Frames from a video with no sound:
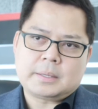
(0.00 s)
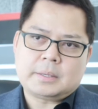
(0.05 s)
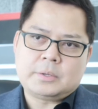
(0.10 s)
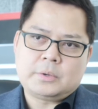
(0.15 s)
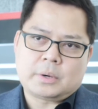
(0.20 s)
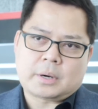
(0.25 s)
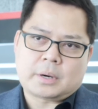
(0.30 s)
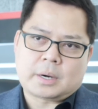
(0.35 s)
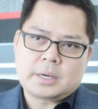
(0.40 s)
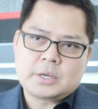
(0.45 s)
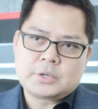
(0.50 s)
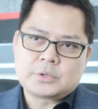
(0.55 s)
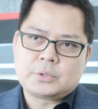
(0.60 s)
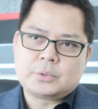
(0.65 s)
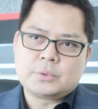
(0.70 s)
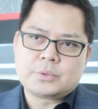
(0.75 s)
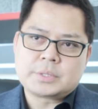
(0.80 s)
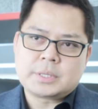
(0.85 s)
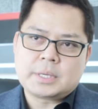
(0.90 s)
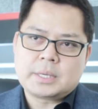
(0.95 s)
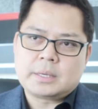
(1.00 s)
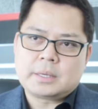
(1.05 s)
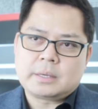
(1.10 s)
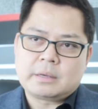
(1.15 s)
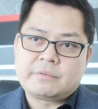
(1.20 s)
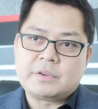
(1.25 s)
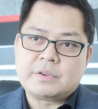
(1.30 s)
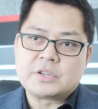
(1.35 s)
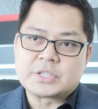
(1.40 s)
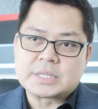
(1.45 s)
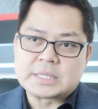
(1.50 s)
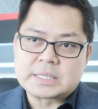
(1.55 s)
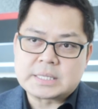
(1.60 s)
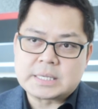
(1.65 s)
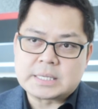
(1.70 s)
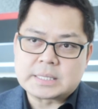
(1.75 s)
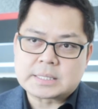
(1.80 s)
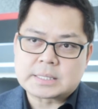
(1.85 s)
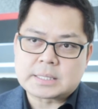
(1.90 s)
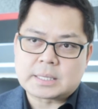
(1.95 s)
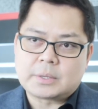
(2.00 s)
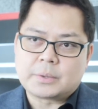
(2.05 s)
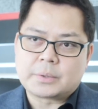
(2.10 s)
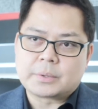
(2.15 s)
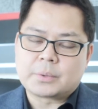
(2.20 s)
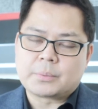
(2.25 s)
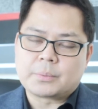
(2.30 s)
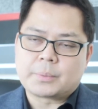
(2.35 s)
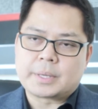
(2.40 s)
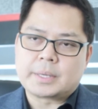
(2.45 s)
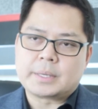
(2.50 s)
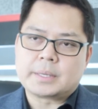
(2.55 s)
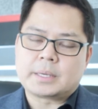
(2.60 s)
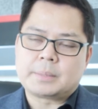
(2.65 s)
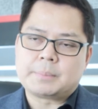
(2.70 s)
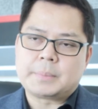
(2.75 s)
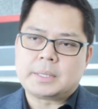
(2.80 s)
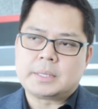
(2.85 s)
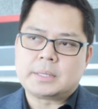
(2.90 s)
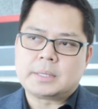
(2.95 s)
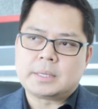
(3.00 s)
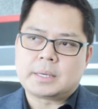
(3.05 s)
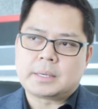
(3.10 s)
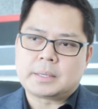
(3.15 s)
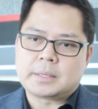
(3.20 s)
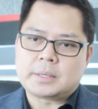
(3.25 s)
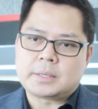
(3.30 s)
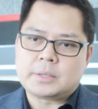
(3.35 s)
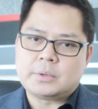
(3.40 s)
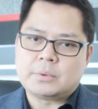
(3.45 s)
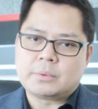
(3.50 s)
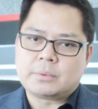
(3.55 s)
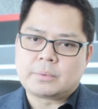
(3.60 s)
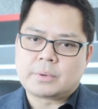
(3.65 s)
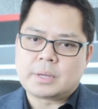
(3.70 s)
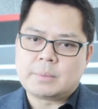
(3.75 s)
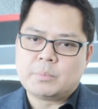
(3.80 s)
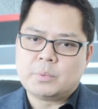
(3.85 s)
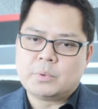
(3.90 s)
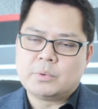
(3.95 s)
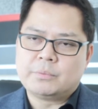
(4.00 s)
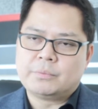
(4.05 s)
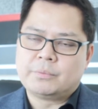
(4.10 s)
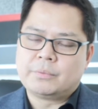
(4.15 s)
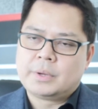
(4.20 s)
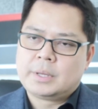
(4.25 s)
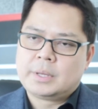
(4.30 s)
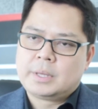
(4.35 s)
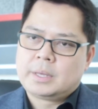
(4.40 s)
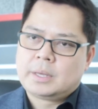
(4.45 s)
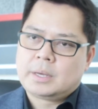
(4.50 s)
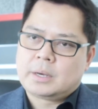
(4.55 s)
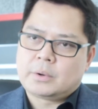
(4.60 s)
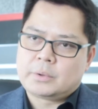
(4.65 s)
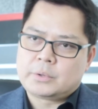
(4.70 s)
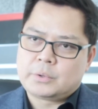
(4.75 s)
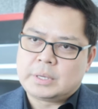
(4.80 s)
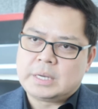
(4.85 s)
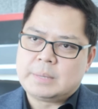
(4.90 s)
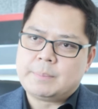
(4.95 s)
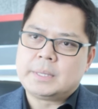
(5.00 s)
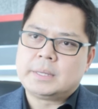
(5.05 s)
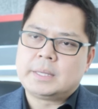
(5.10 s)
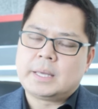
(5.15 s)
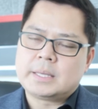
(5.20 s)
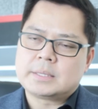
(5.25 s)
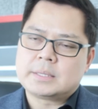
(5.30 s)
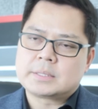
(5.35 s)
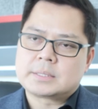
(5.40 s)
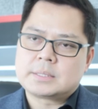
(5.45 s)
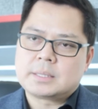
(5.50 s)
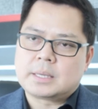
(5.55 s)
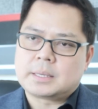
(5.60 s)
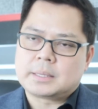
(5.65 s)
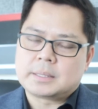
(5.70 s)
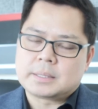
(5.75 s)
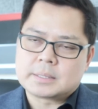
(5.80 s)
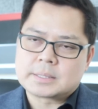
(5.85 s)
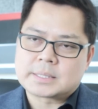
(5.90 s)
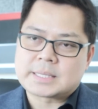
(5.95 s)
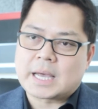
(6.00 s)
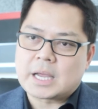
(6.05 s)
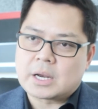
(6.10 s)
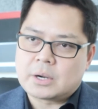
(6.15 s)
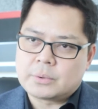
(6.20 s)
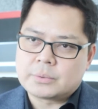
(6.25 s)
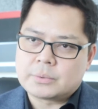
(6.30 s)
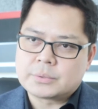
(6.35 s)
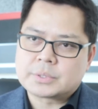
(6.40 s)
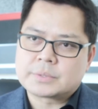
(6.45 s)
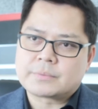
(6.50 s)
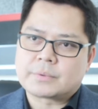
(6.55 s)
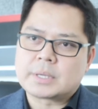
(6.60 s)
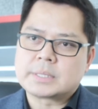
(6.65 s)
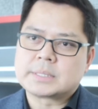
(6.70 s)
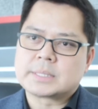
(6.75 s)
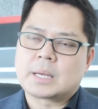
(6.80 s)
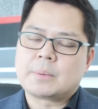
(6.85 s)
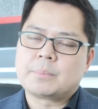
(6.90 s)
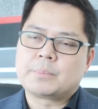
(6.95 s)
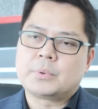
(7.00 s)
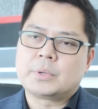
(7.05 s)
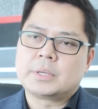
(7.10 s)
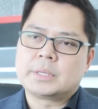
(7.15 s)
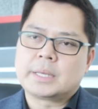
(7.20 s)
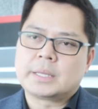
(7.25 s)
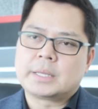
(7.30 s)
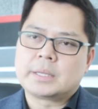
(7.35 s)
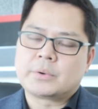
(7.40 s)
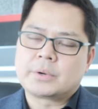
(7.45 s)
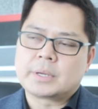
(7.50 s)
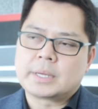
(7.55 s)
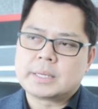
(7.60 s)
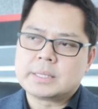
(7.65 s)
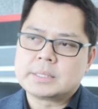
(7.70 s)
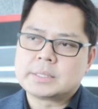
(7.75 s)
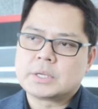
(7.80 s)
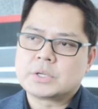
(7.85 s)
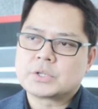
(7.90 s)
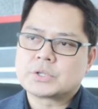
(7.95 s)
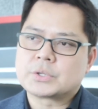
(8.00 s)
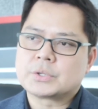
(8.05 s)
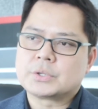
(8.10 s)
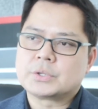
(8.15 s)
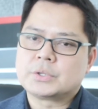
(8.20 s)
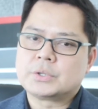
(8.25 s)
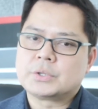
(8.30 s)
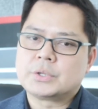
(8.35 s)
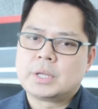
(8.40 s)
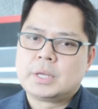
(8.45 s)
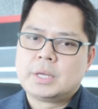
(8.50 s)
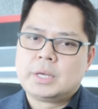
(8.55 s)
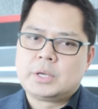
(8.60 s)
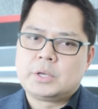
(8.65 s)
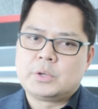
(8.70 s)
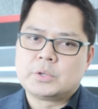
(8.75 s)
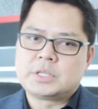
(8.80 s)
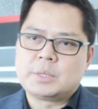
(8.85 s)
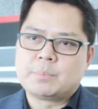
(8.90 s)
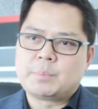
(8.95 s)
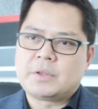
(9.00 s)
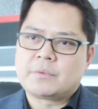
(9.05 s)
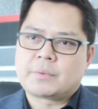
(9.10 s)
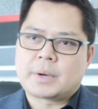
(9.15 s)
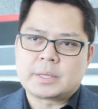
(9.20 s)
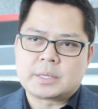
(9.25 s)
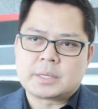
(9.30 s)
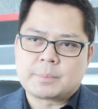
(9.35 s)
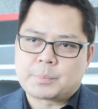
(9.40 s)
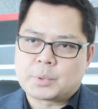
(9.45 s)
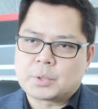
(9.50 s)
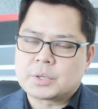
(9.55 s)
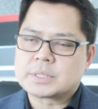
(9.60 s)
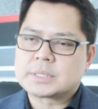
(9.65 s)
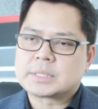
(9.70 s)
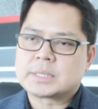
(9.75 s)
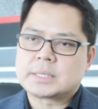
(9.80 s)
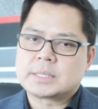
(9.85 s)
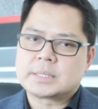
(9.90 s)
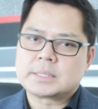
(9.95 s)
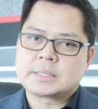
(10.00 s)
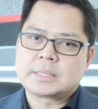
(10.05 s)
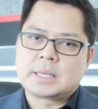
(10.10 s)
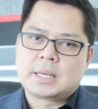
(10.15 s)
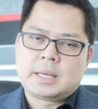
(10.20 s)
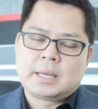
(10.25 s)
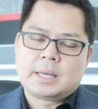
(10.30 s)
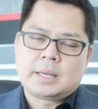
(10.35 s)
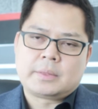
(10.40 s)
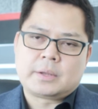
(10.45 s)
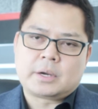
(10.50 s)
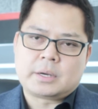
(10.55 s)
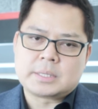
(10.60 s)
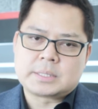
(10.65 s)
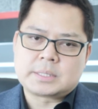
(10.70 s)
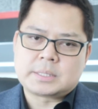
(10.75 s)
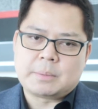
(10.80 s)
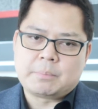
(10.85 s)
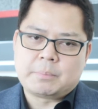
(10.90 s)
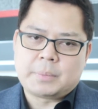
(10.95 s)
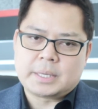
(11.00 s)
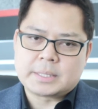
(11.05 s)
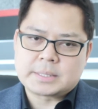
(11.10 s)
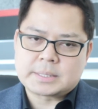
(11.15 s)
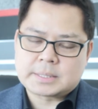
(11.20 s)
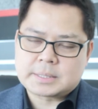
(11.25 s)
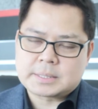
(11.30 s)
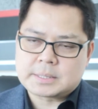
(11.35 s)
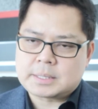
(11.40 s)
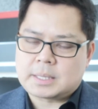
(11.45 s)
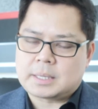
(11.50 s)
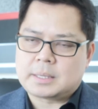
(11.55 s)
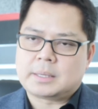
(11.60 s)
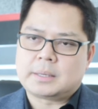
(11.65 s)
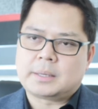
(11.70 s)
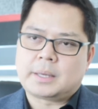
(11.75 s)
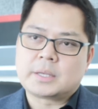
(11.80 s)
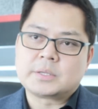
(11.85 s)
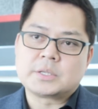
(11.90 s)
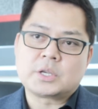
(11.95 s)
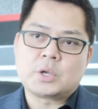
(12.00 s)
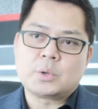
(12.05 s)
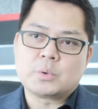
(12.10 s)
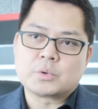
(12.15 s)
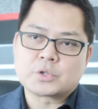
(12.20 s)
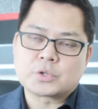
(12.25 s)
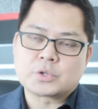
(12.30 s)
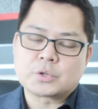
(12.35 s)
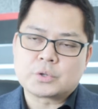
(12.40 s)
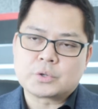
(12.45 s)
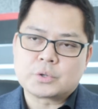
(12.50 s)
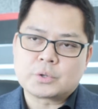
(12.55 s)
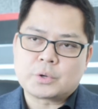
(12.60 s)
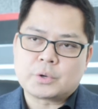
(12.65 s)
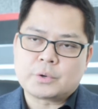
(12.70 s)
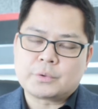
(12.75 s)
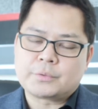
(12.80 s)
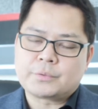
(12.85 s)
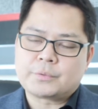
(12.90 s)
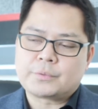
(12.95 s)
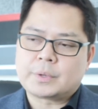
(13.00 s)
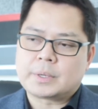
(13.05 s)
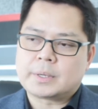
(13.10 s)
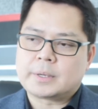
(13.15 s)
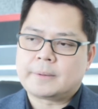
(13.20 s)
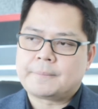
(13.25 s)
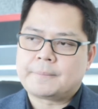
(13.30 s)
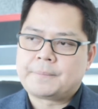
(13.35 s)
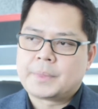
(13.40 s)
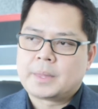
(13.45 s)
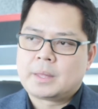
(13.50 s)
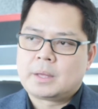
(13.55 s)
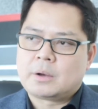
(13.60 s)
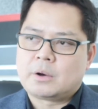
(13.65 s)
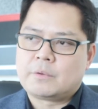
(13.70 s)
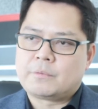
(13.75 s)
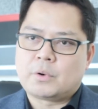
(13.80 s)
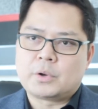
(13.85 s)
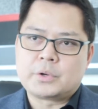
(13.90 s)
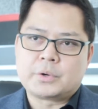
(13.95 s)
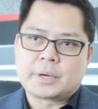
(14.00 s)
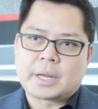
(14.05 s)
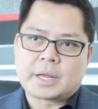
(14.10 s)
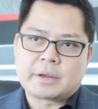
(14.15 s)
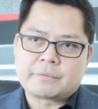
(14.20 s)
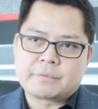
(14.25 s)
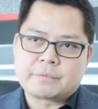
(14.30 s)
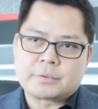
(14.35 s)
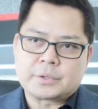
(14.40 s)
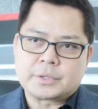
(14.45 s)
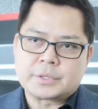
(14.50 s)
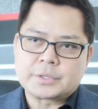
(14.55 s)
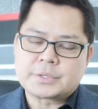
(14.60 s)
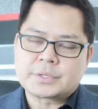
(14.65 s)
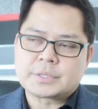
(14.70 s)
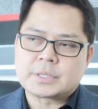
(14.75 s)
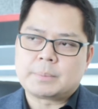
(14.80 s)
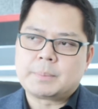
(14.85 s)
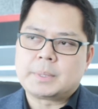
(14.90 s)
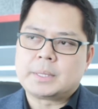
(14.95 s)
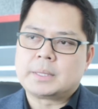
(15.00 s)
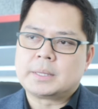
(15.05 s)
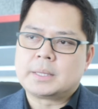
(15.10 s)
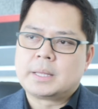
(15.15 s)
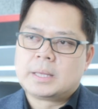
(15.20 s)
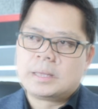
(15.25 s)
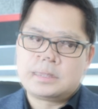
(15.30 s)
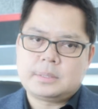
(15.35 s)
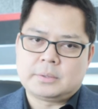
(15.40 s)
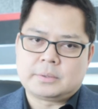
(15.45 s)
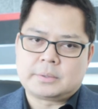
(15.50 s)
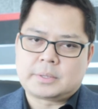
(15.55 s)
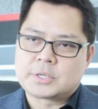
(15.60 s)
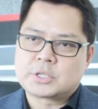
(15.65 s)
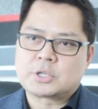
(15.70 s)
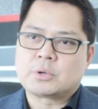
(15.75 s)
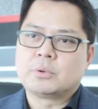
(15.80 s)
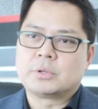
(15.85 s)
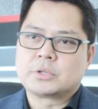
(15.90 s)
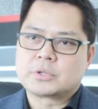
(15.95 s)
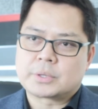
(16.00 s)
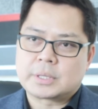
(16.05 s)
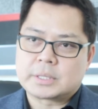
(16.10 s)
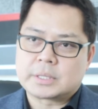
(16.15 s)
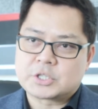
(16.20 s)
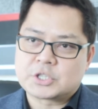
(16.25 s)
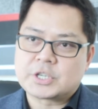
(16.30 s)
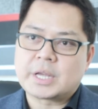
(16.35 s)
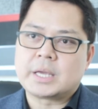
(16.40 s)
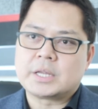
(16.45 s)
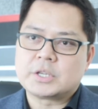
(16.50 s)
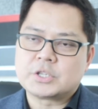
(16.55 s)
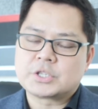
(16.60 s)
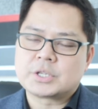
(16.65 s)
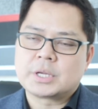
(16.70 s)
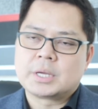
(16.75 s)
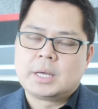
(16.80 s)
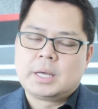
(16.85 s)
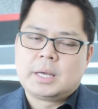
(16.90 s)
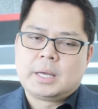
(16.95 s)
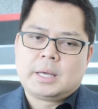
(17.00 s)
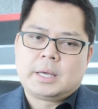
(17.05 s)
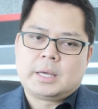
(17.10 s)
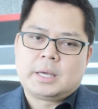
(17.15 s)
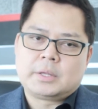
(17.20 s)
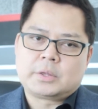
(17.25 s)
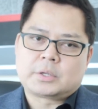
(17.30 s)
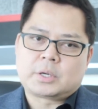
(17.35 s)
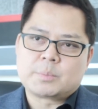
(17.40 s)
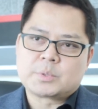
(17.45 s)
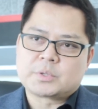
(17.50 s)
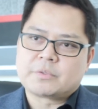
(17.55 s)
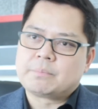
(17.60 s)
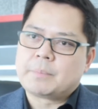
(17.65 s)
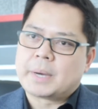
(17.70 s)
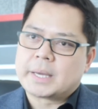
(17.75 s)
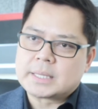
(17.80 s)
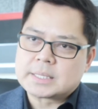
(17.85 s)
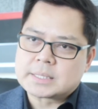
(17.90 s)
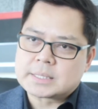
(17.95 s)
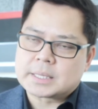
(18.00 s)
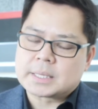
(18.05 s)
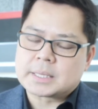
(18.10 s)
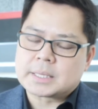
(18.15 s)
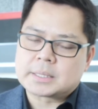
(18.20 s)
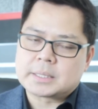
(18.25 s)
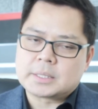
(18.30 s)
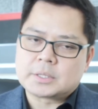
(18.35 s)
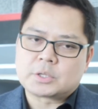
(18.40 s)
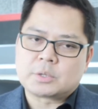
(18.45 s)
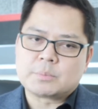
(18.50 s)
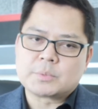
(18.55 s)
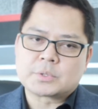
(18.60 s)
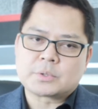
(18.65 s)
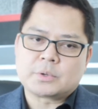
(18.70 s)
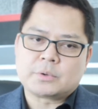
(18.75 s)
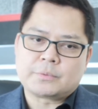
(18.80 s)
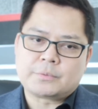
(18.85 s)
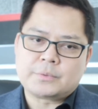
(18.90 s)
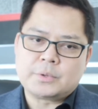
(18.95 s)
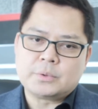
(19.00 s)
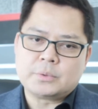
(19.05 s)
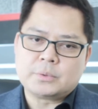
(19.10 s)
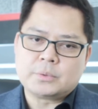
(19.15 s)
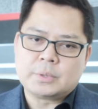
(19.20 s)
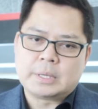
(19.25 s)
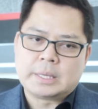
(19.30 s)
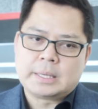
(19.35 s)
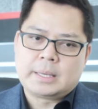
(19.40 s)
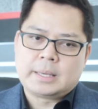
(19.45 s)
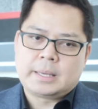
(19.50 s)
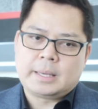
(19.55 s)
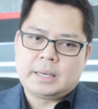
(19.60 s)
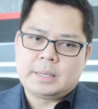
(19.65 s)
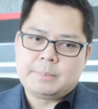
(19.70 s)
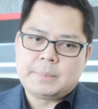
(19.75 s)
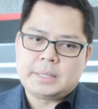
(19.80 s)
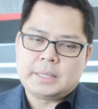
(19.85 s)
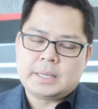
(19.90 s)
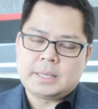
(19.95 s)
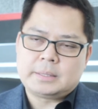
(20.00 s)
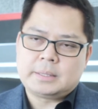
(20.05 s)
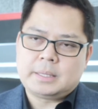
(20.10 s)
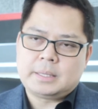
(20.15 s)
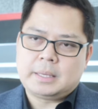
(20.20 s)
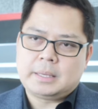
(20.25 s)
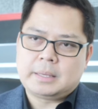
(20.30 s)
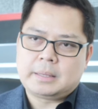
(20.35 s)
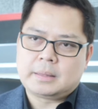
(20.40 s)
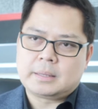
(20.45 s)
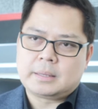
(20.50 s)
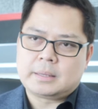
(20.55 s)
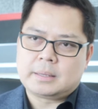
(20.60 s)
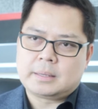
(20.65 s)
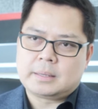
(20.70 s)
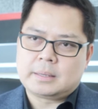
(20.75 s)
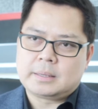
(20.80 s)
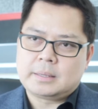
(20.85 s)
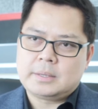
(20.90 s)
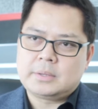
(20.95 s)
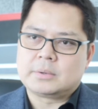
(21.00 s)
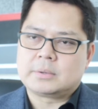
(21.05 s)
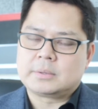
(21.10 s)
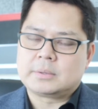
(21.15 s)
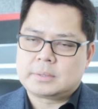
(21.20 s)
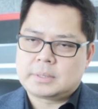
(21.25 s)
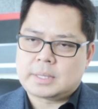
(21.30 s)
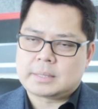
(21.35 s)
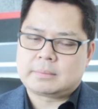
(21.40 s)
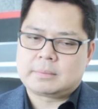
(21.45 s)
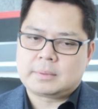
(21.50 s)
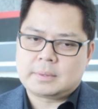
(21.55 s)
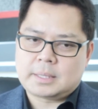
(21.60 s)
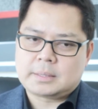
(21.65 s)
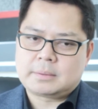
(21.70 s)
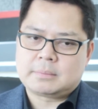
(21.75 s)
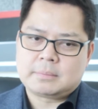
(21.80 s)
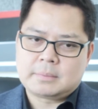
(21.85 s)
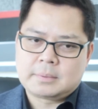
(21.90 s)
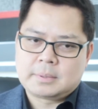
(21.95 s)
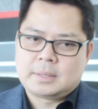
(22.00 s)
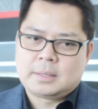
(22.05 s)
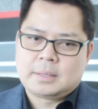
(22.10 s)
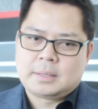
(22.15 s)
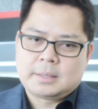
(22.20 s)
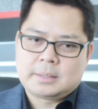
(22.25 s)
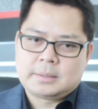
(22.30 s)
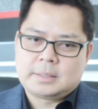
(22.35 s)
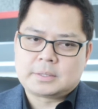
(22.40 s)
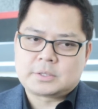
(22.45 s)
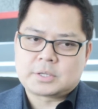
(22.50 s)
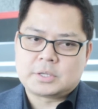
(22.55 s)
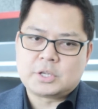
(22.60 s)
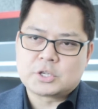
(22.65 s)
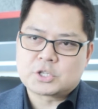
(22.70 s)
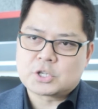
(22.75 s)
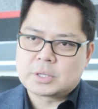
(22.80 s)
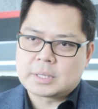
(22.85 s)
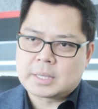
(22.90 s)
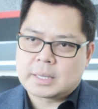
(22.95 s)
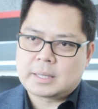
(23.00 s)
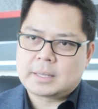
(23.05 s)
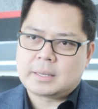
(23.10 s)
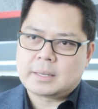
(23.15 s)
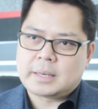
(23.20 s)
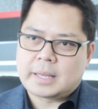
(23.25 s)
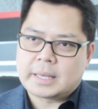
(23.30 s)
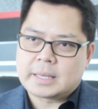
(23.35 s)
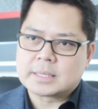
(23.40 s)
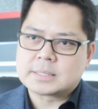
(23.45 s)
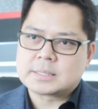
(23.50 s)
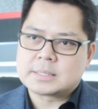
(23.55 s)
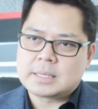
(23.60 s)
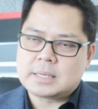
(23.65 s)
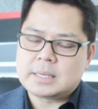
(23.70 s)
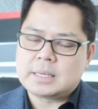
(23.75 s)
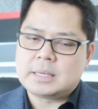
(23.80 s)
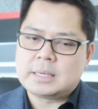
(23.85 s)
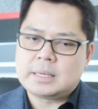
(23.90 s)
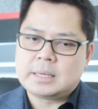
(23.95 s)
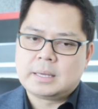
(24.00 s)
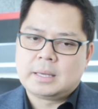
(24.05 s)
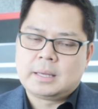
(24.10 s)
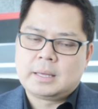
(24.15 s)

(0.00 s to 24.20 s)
you are introducing efficiencies along the way. I mean, you remove or you eliminate silos, for example, in any organization. You simplify the process. There is seamless execution of all your efforts. I mean, there's cultural change in terms of mindset, in terms of you eliminating the traditional legacy